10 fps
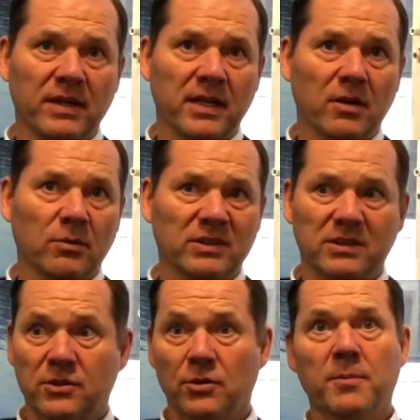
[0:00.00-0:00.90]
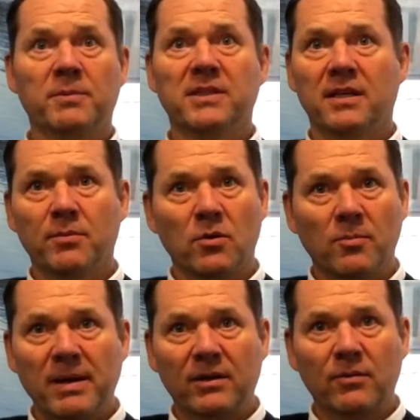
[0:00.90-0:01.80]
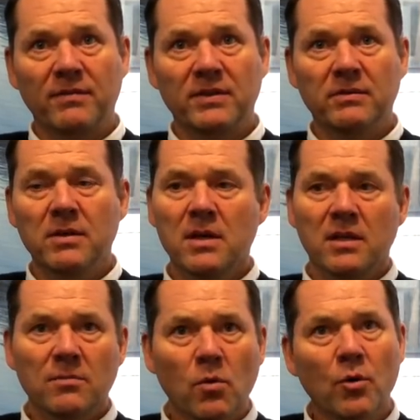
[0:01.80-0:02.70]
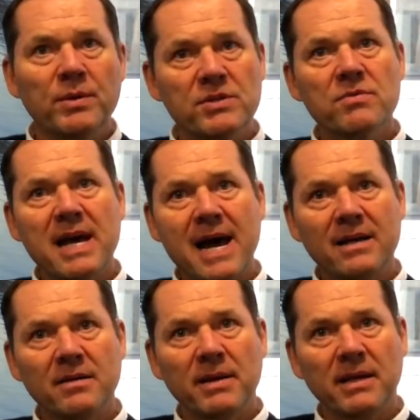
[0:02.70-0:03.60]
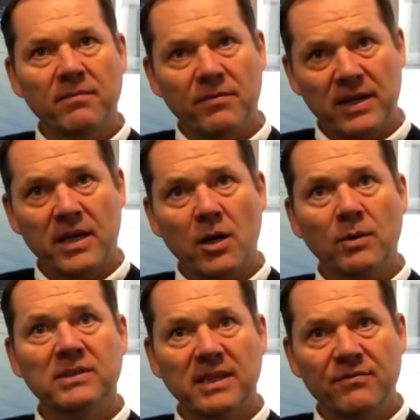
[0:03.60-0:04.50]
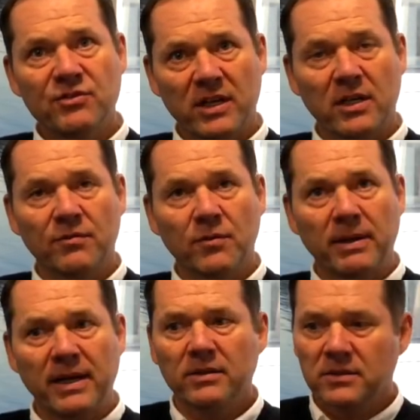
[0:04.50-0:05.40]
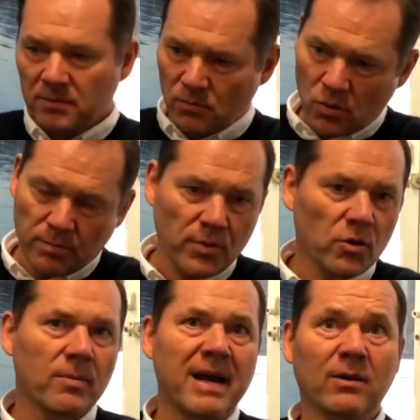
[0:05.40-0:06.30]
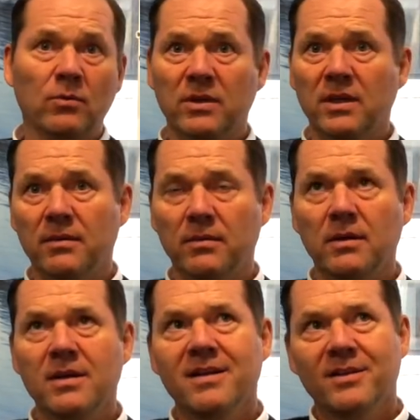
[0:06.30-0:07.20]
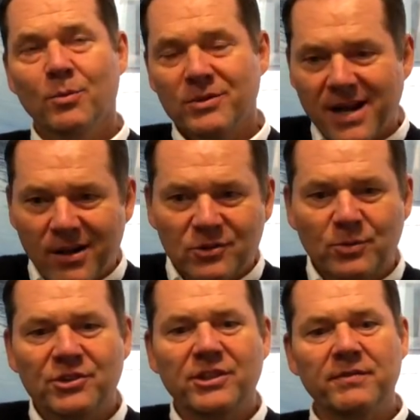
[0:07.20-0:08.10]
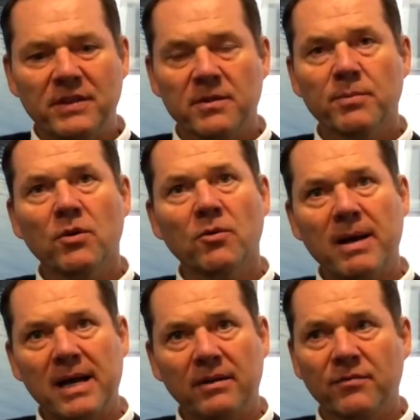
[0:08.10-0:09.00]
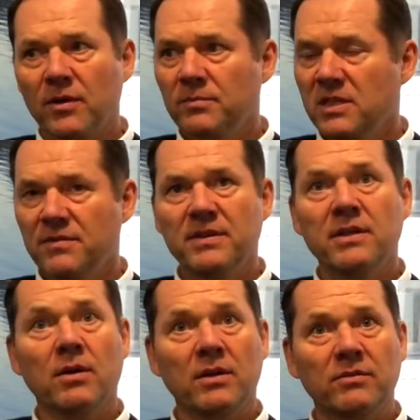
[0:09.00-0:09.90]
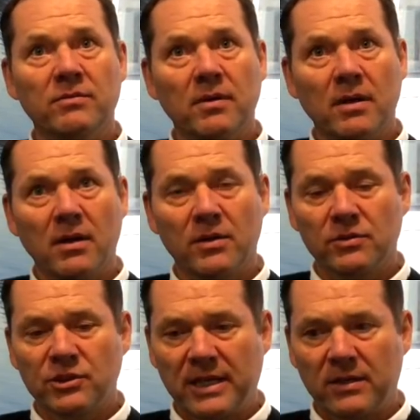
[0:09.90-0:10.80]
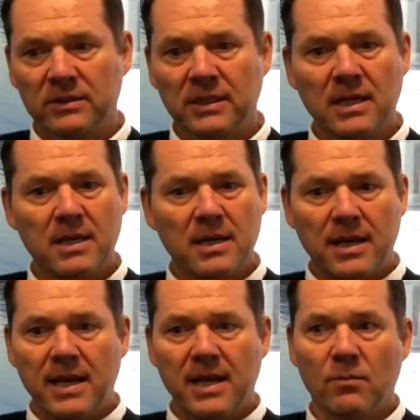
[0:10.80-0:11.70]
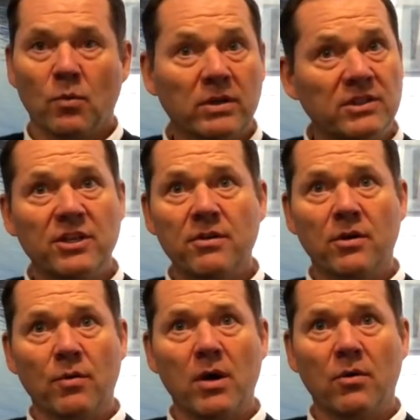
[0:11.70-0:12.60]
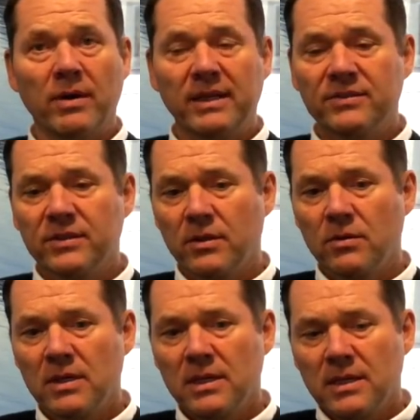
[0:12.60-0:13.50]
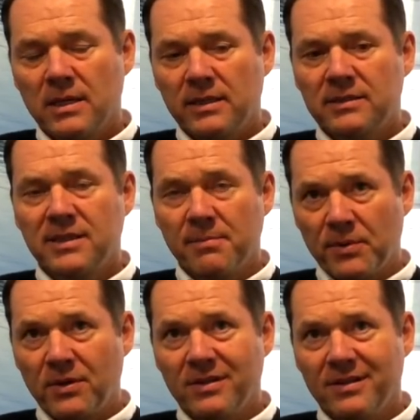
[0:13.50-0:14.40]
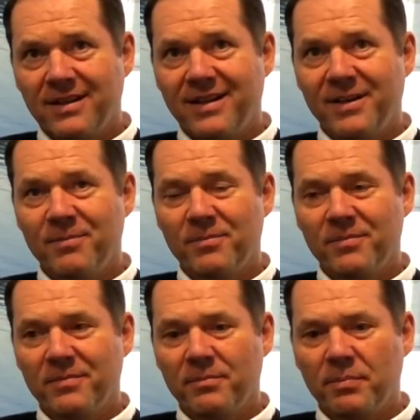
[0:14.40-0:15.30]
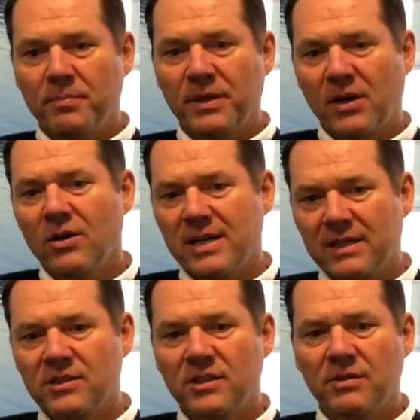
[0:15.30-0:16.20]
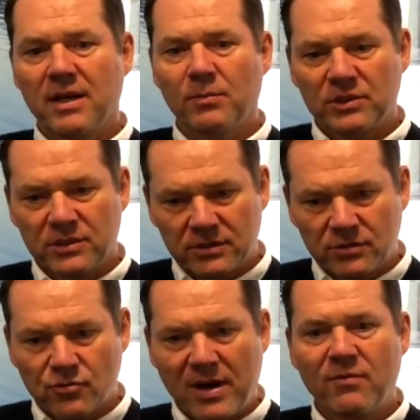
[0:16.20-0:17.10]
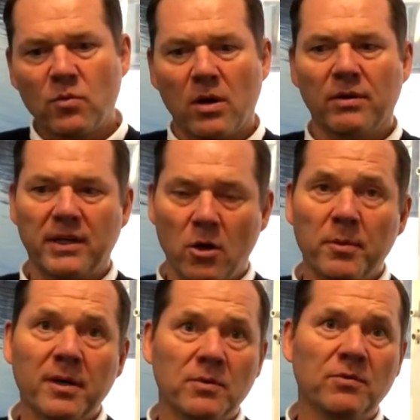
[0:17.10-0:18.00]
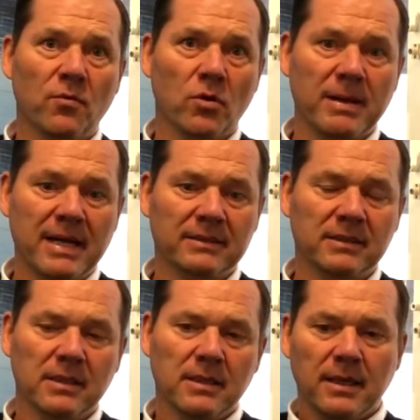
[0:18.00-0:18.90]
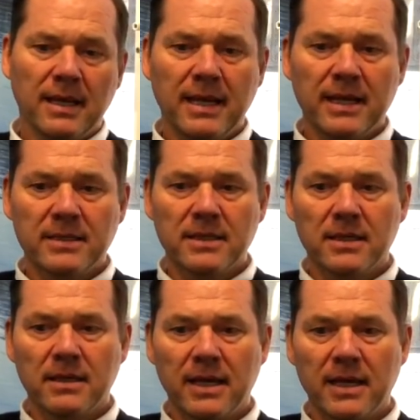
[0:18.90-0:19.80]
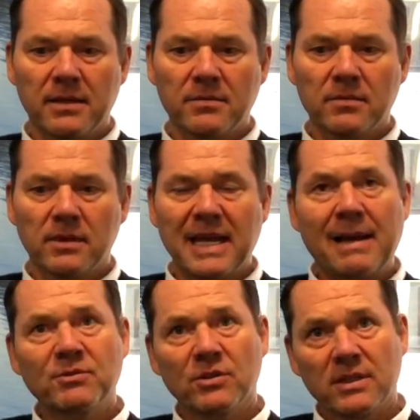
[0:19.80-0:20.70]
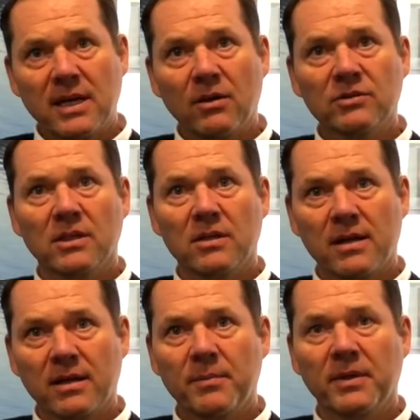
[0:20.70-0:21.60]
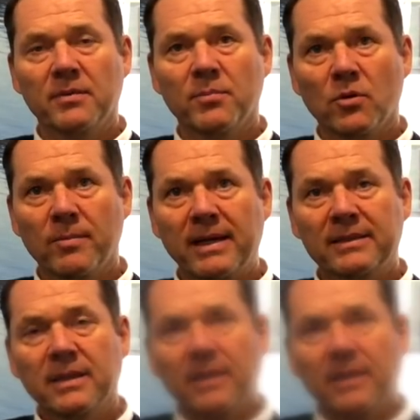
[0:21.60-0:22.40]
video, which is 30% of programmatic revenue. The more we do that and make video a safe channel for buyers, the more programmatic will come, the more dollars will shift into programmatic from TV or other channels, and we'll continue to grow, right? So it's simple, but hard to execute on, which is drive quality, open up new formats, and capture the dollars that are not coming into programmatic